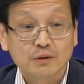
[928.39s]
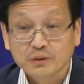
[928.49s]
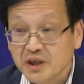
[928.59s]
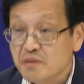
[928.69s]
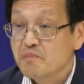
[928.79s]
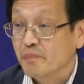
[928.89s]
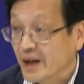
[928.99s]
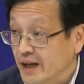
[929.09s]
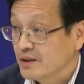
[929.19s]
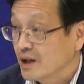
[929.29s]
we
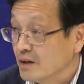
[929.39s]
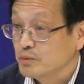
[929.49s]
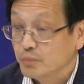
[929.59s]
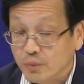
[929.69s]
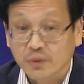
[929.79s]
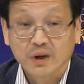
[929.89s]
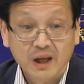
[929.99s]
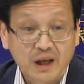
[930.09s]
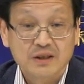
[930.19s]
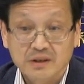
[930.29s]
might have more
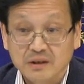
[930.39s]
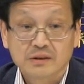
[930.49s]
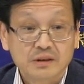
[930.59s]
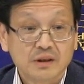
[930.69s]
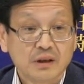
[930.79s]
cases